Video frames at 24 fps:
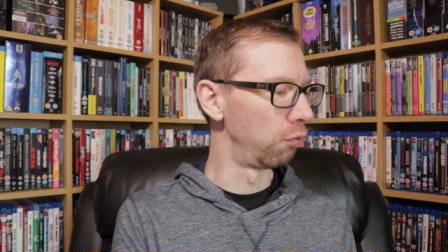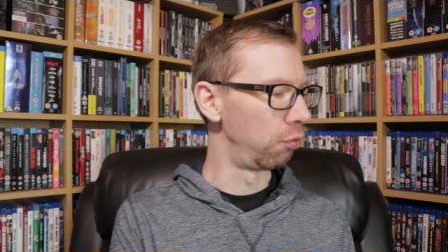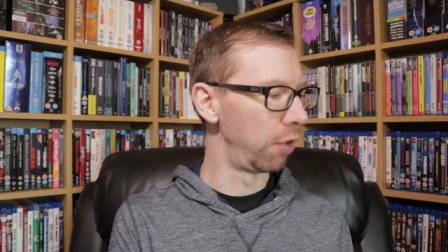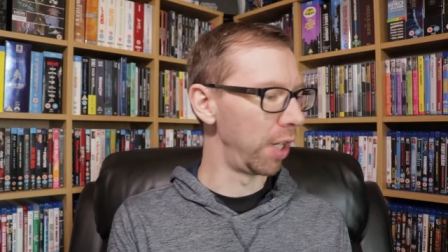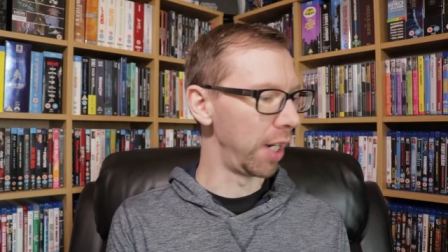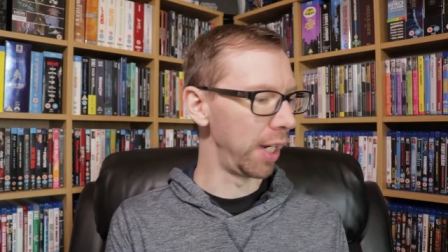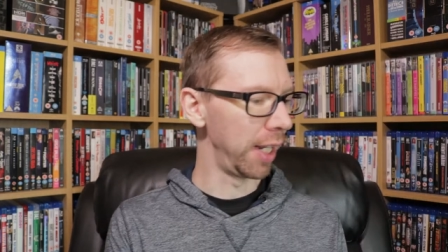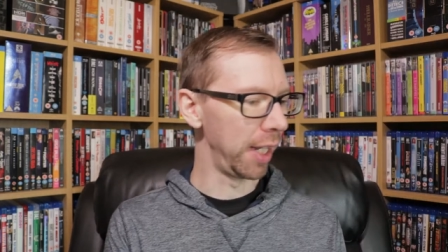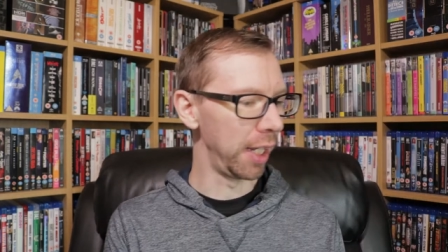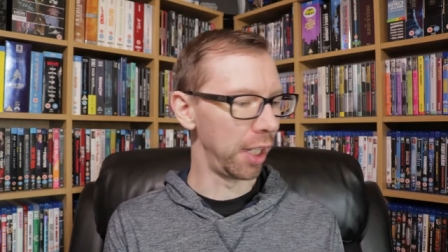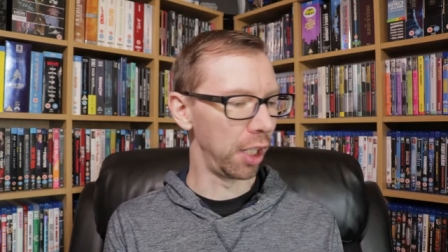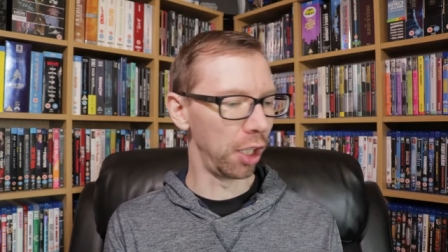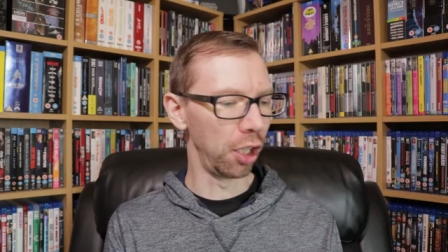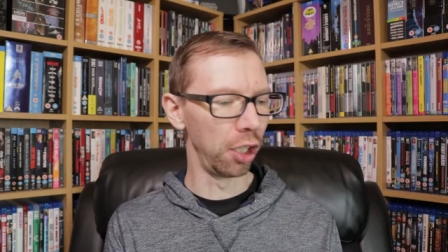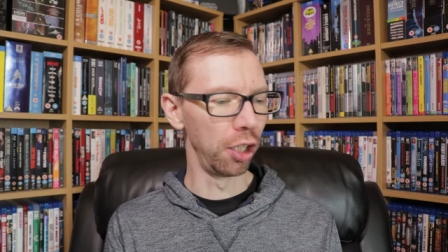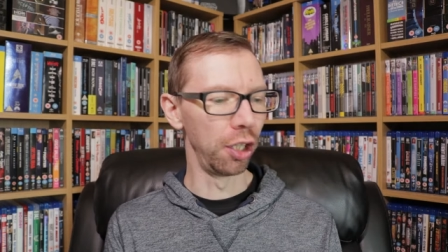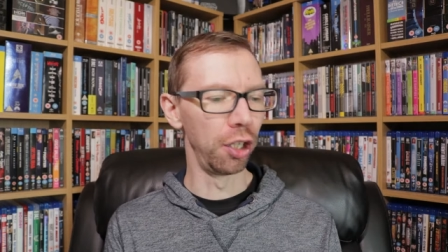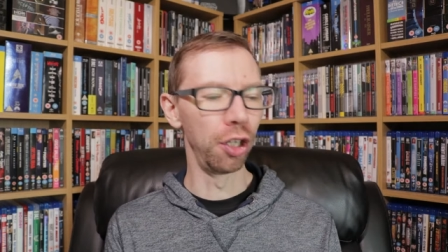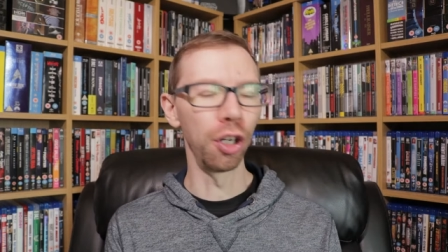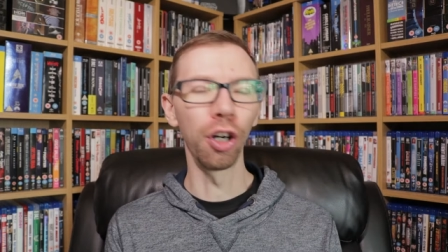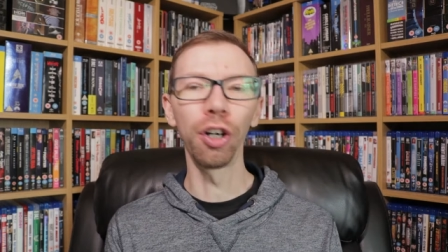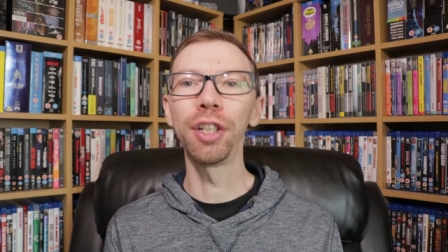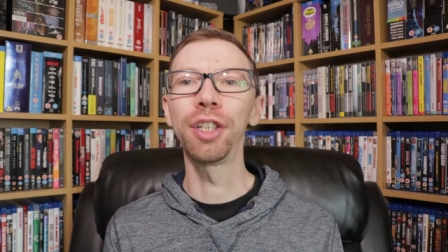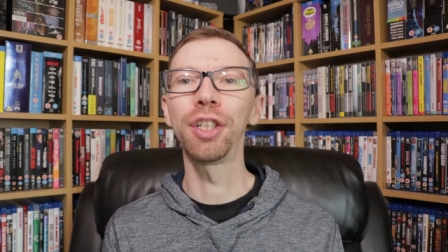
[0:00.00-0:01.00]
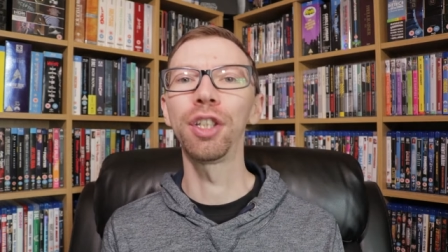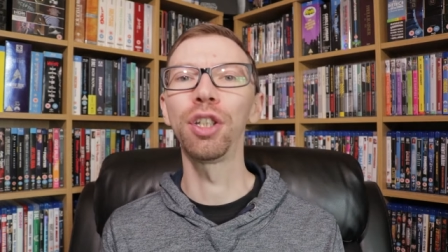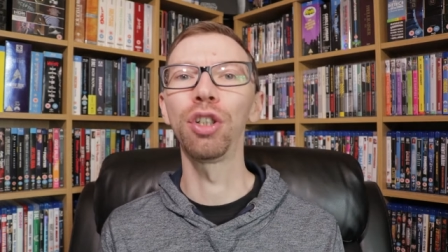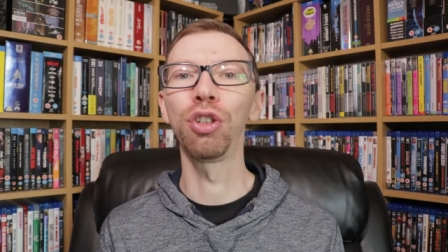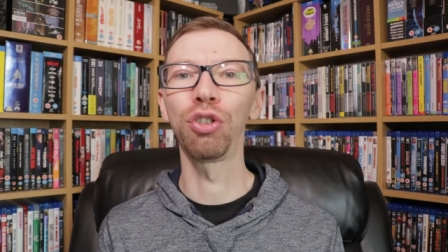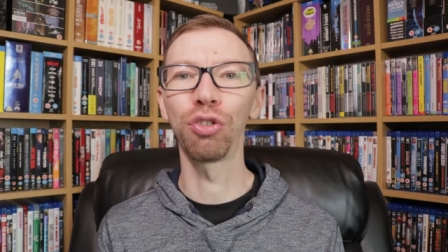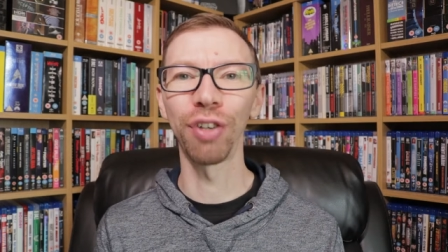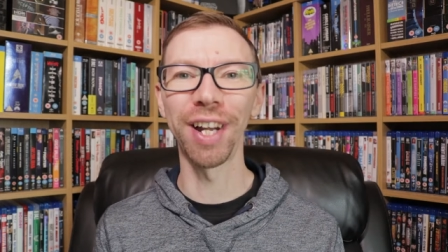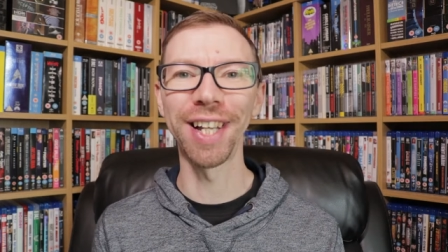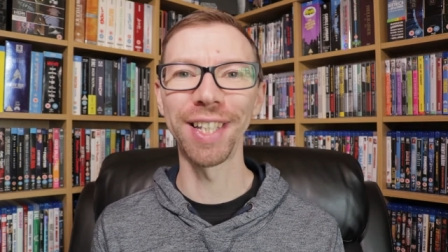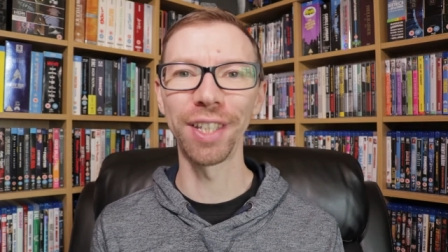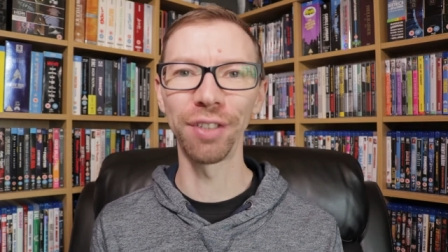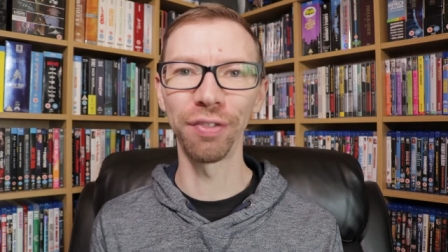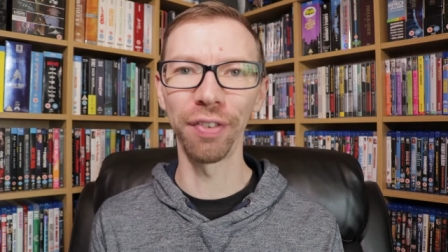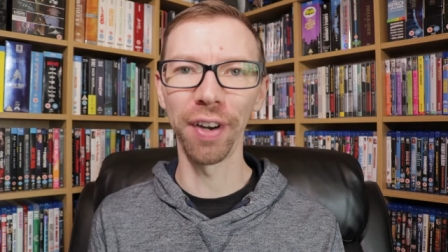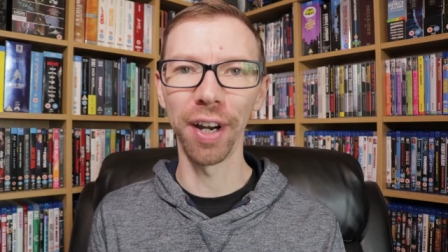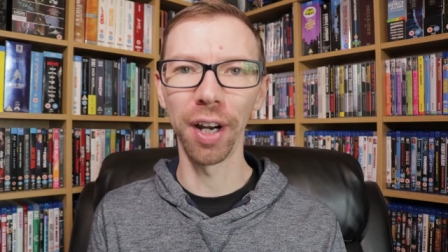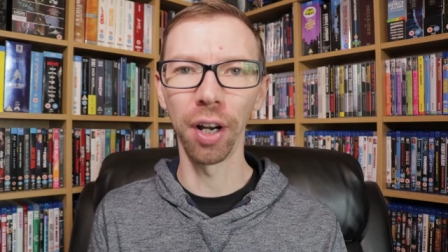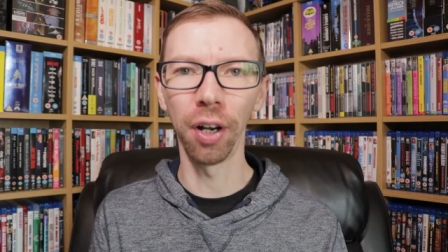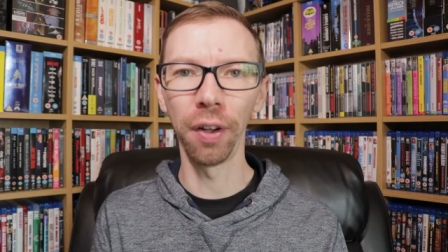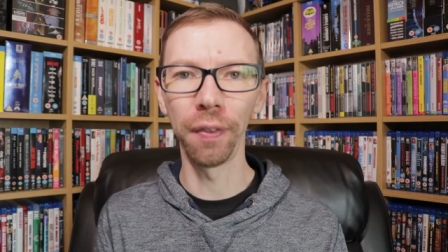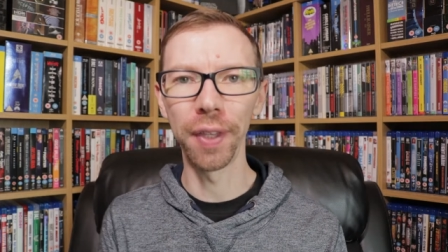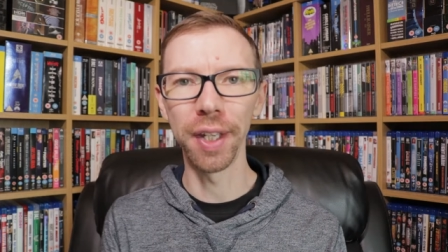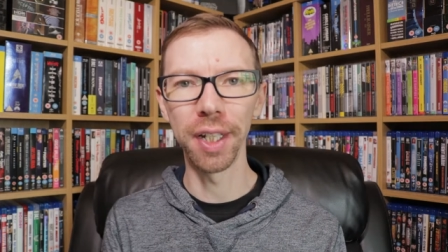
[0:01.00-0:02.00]
Really nice
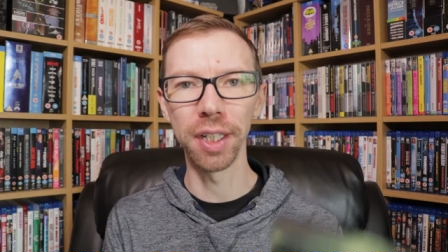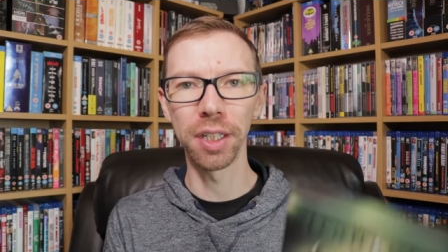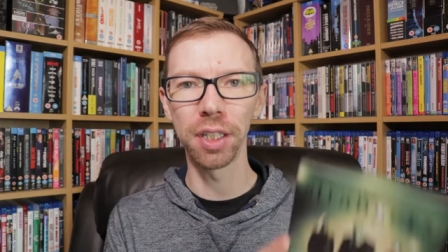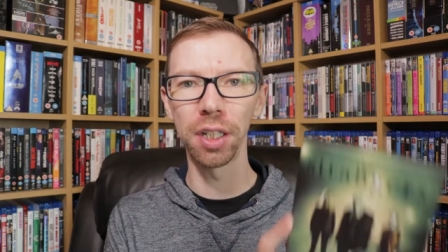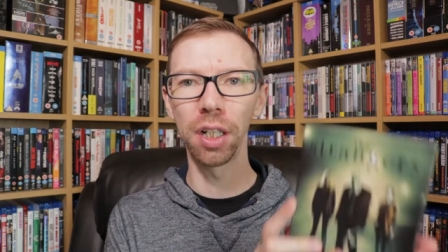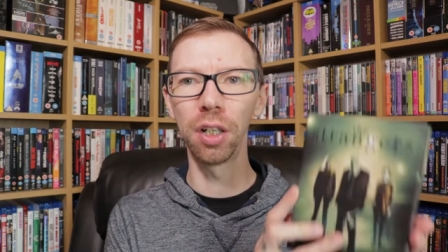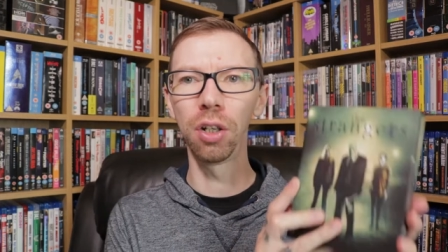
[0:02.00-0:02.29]
transfer on this.